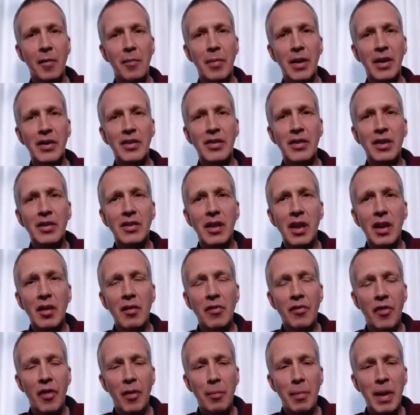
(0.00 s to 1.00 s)
But this
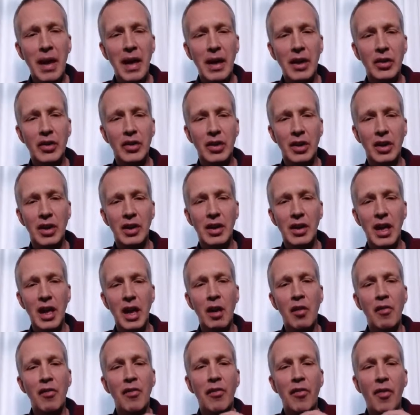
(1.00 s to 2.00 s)
information
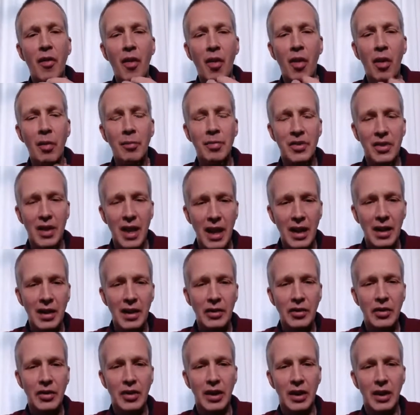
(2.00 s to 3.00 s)
informs
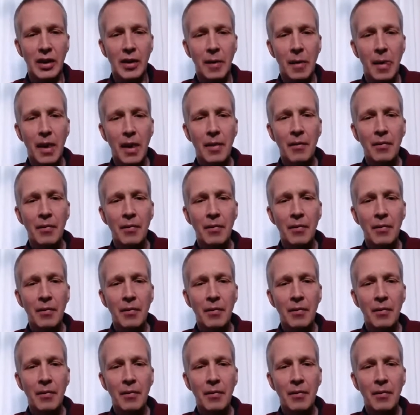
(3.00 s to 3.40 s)
energy.